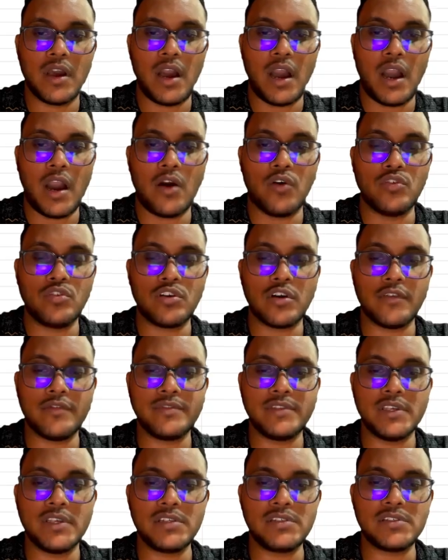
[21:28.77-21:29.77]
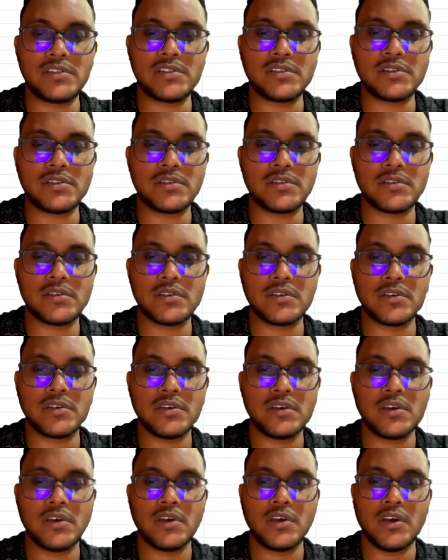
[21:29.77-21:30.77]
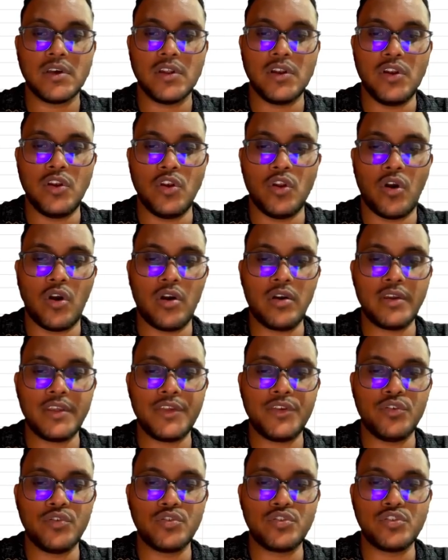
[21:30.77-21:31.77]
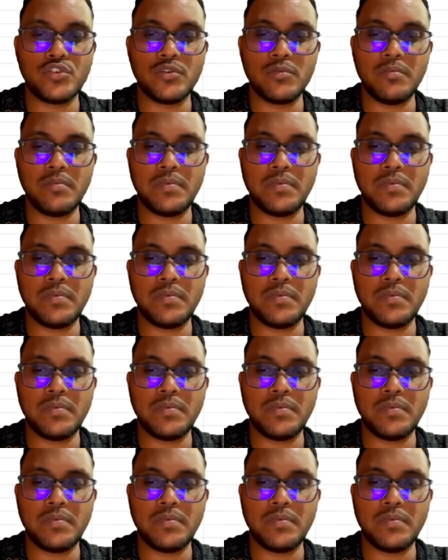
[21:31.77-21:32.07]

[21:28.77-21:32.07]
out of this long YouTube